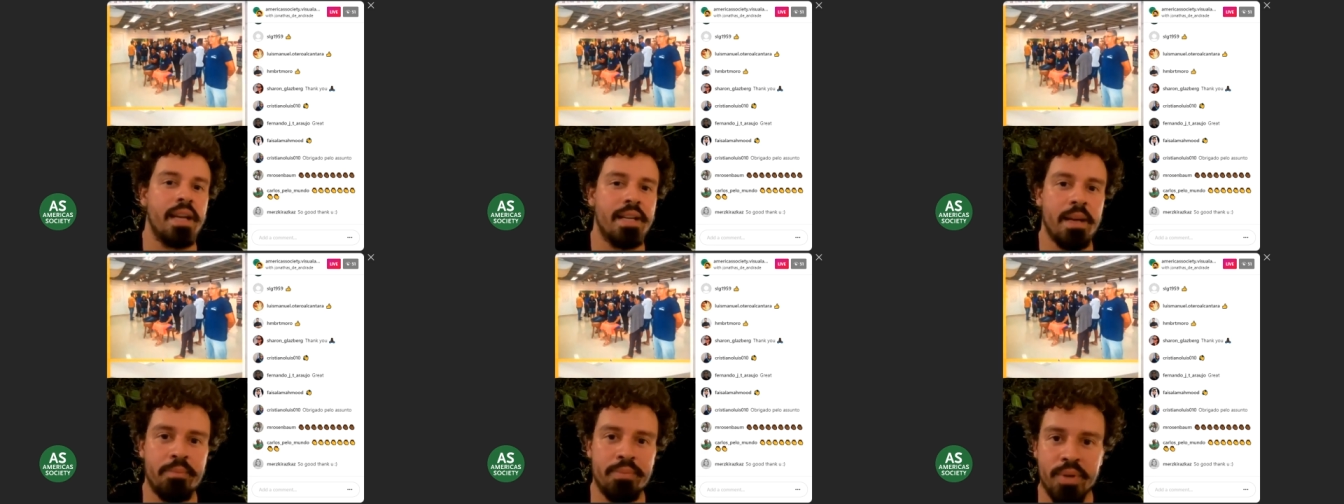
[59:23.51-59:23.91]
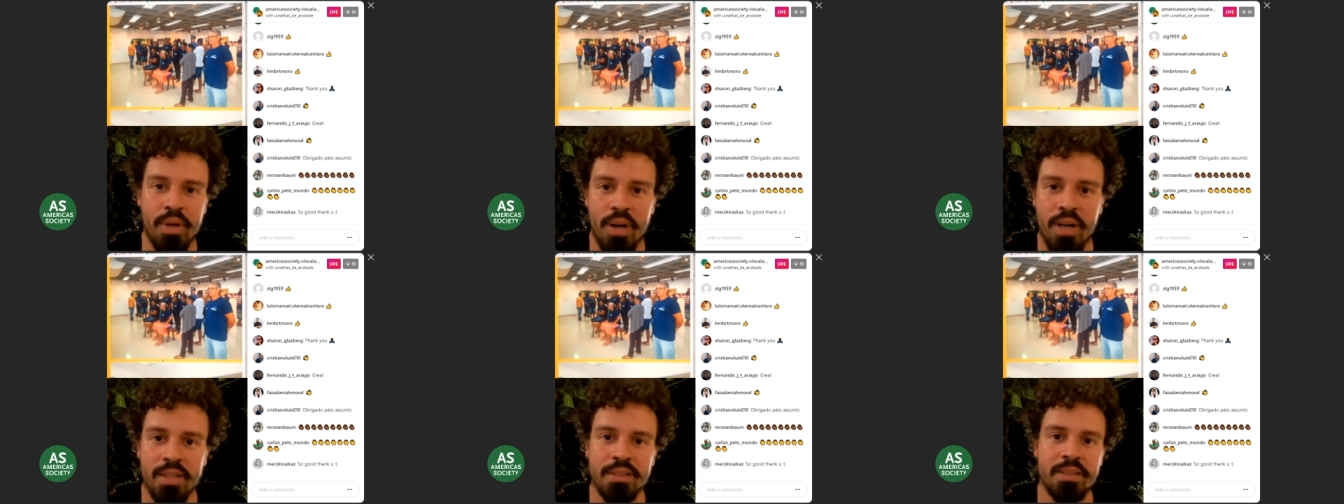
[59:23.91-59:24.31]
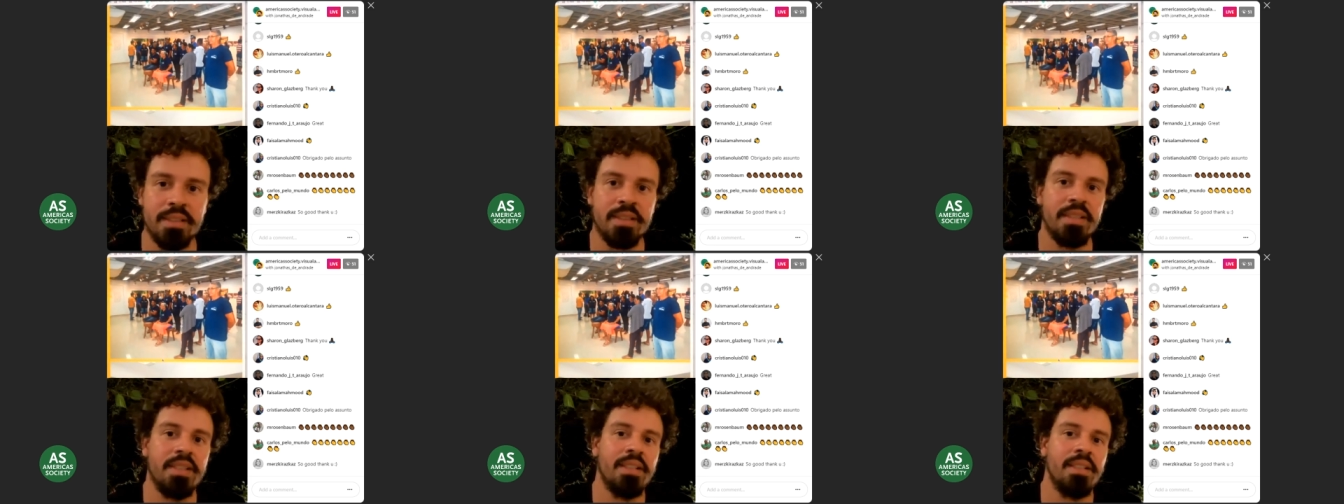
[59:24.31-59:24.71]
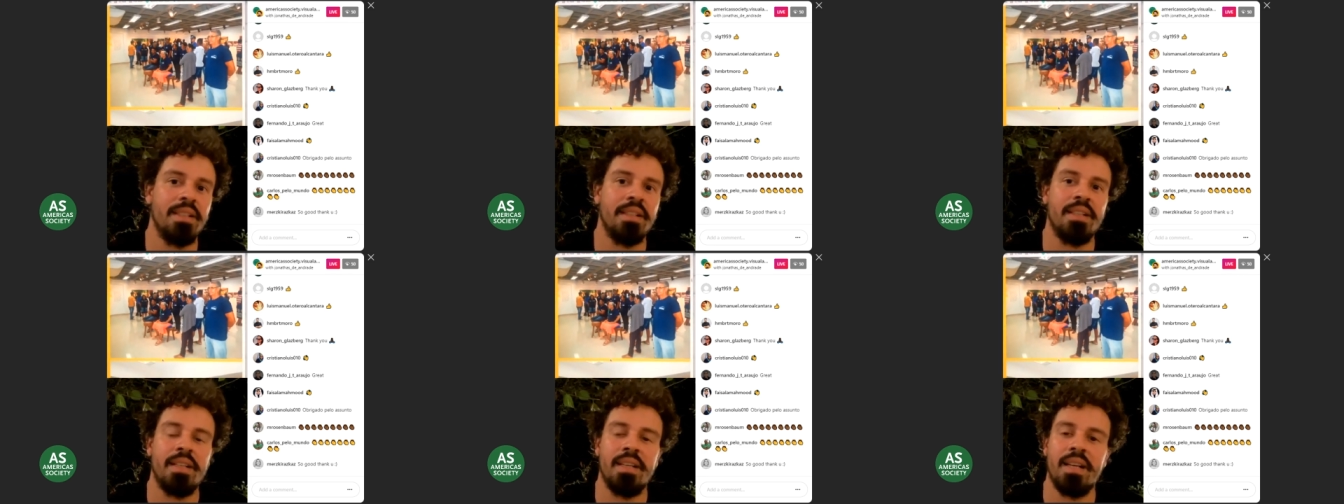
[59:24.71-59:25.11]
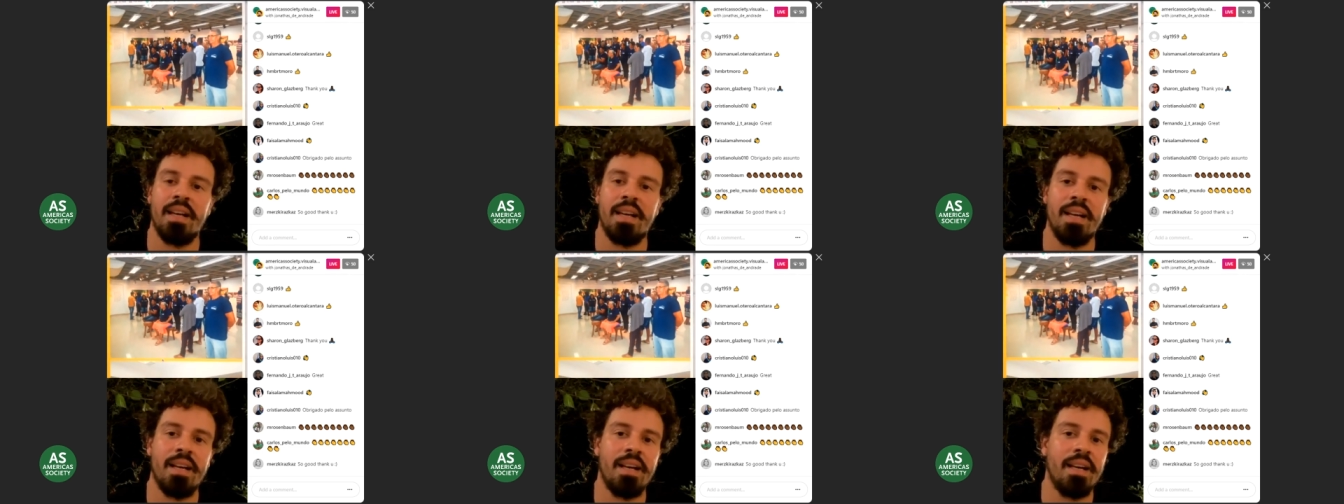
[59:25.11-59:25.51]
and abroad,
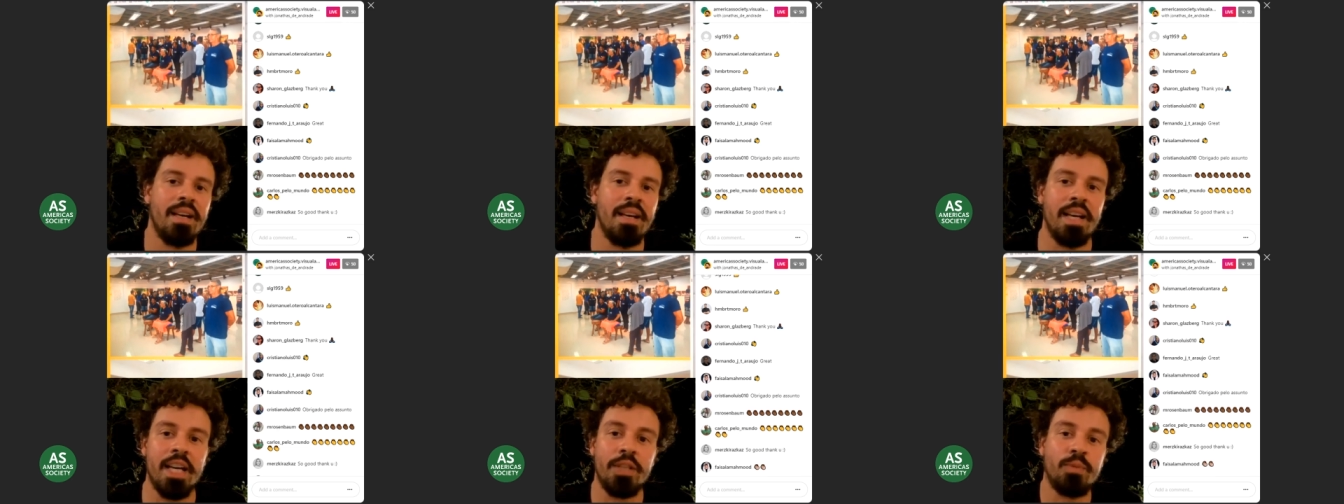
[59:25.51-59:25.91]
mm-hmm.